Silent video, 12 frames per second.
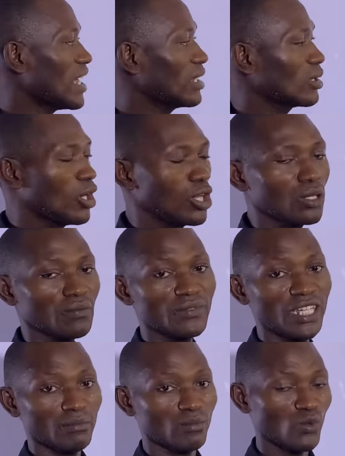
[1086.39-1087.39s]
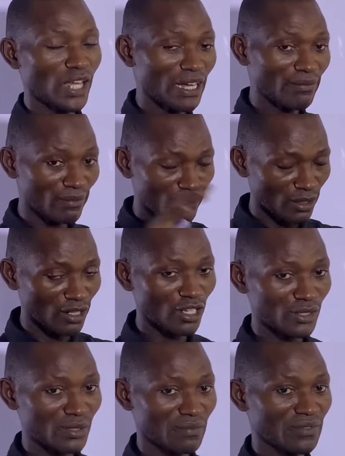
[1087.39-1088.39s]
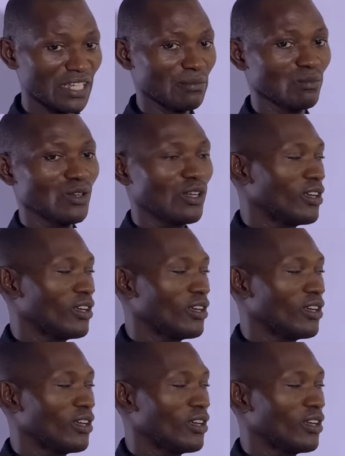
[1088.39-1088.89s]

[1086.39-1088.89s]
and all of them, we have lots of them,